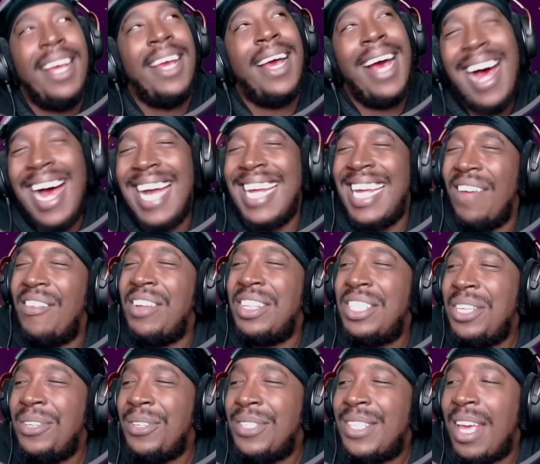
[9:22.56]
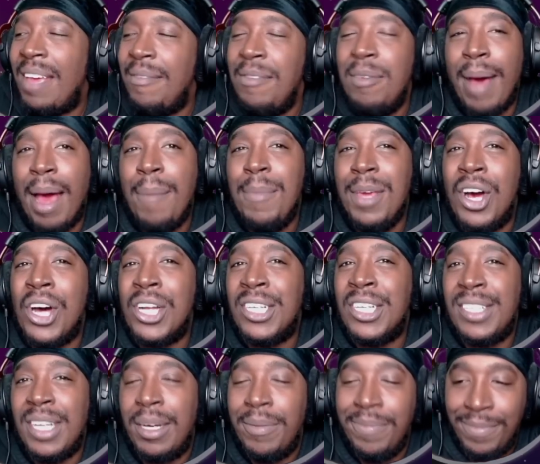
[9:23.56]
I'd give it to you, Sam. You might be on to
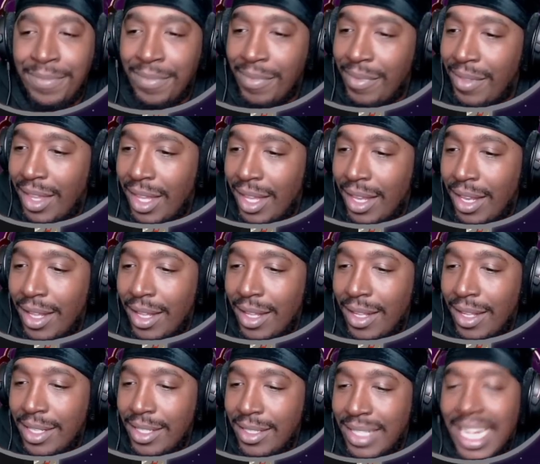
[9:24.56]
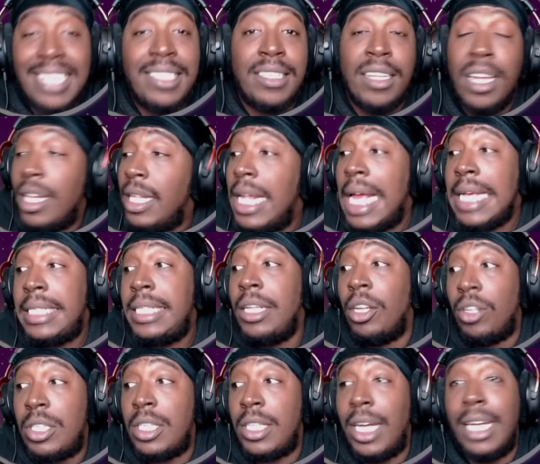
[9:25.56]
something. They
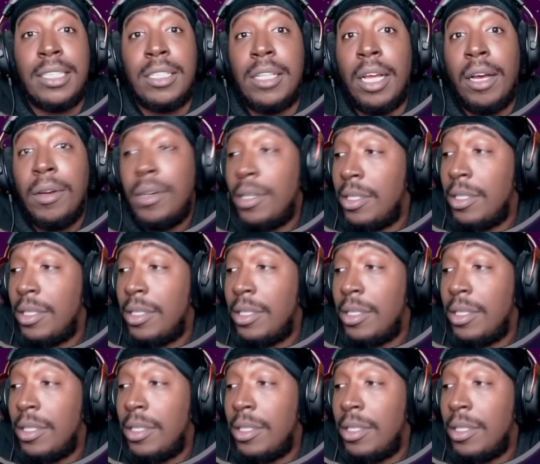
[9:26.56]
still sus though.